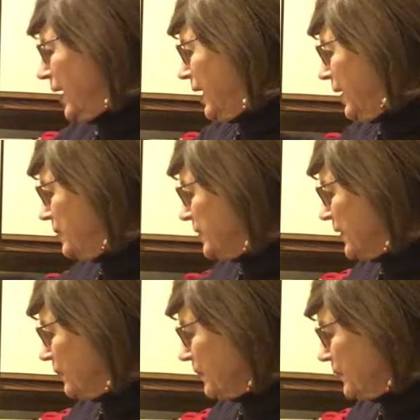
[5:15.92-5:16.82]

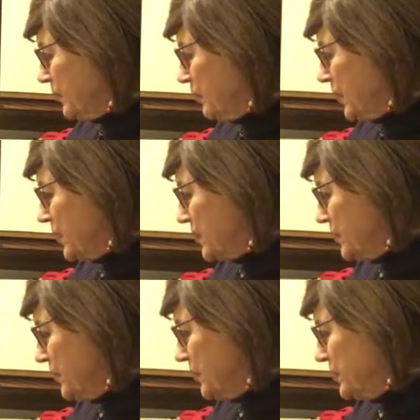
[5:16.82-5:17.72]
Now we're going to
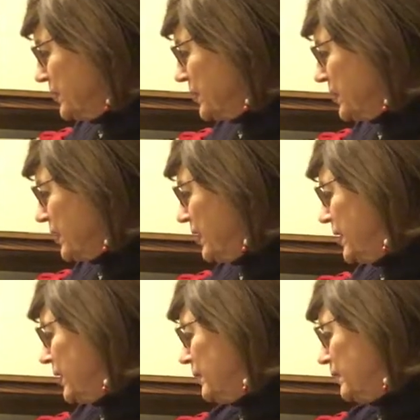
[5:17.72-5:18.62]
Berkshire, which is
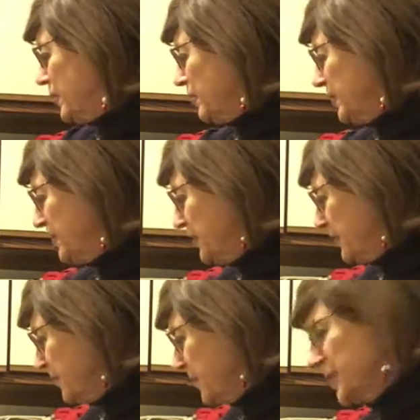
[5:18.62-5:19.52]
bourbon
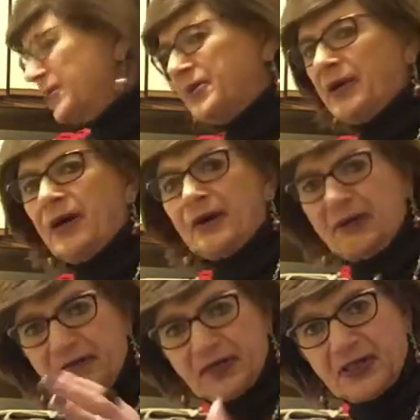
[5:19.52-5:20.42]
here. It's
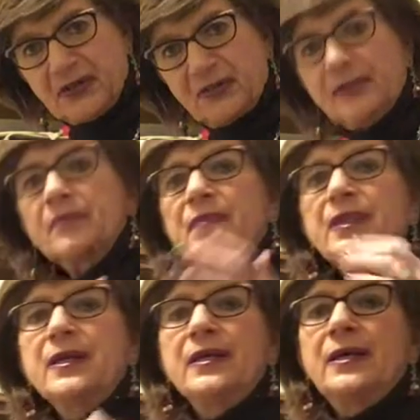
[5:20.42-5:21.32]
craft distilled
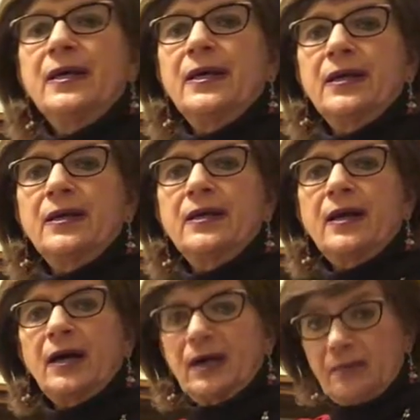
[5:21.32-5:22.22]
in
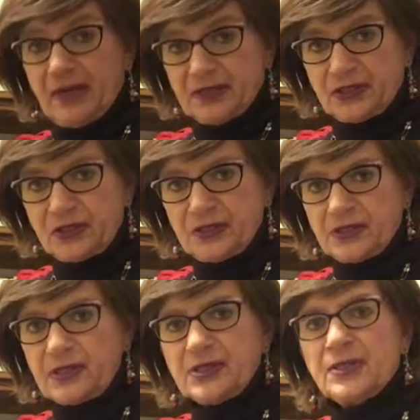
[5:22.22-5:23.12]

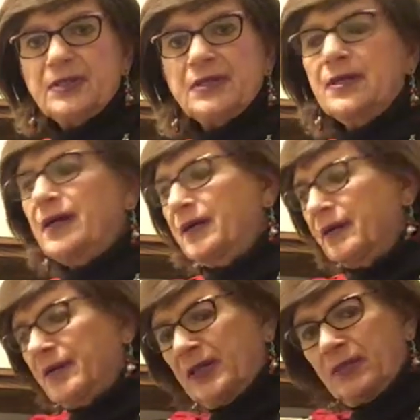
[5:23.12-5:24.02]
Massachusetts, like I said,
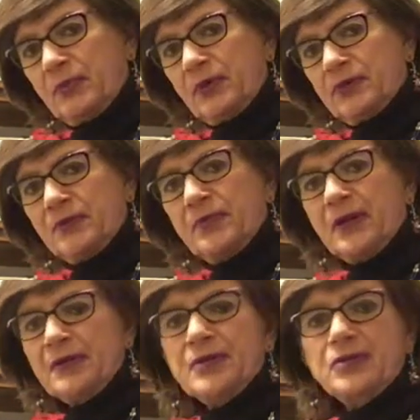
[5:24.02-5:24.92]
in the Berkshire
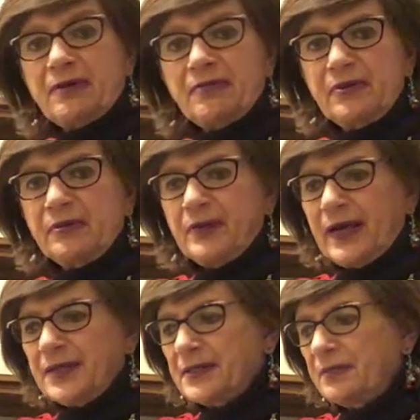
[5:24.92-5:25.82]
Mountains at Sheffield,
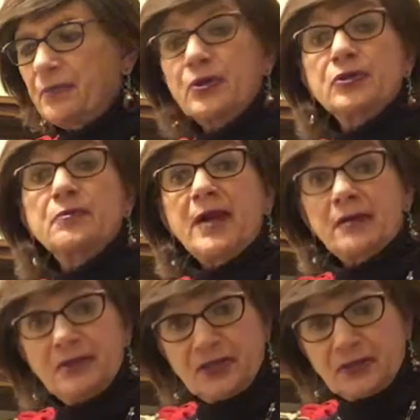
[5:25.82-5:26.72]
Mass. Berkshire
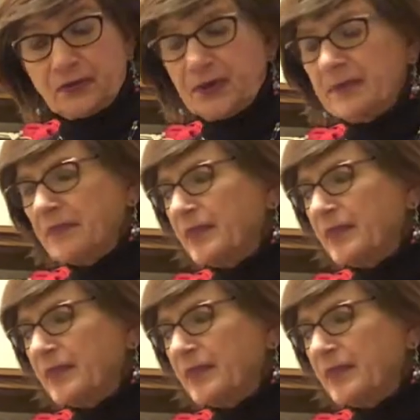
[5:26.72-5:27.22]
Mountain Distillery.